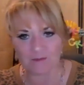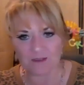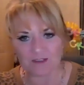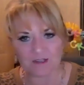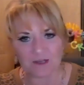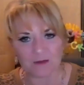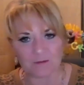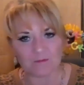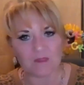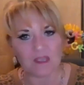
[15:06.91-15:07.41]

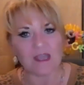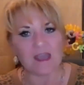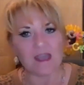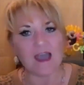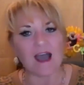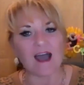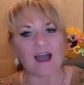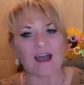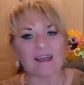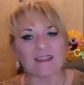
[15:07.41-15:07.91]
So
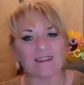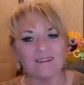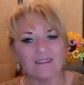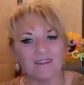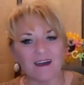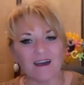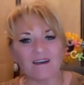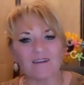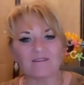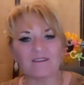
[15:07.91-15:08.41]
I
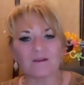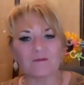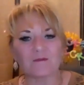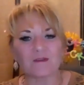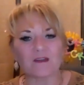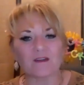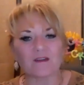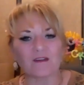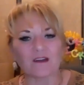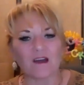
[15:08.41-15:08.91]
love that
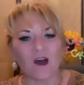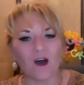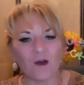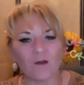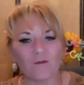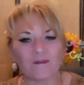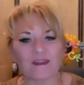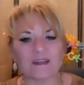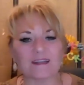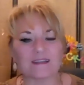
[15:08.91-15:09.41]
we are
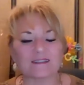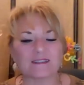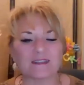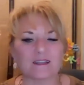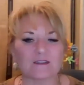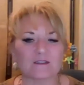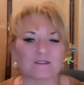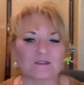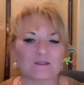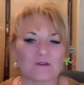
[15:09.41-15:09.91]
already
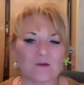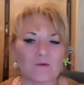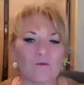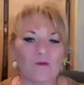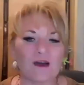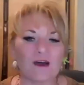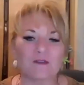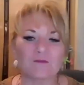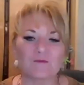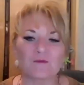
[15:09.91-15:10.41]
selling to a
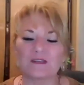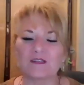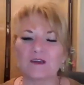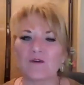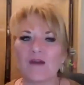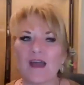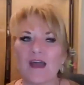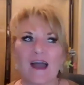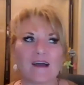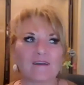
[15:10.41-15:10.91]
want. We
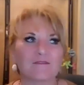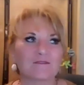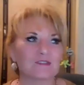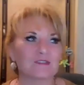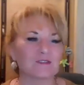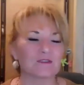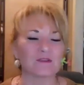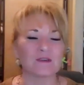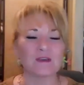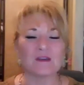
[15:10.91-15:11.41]
don't have
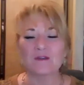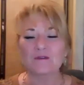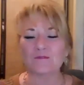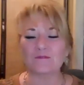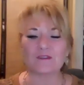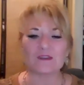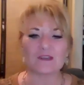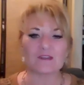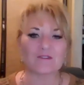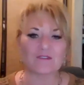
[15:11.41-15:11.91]
to
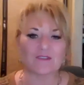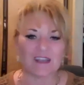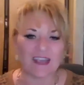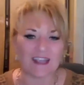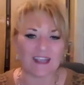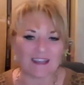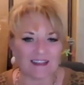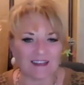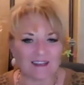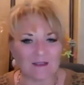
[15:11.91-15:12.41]

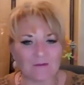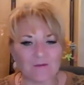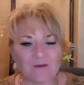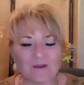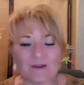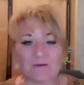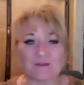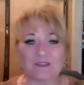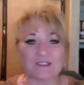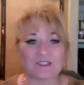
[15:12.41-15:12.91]
recreate any
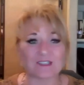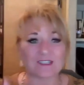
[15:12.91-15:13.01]
wheel. We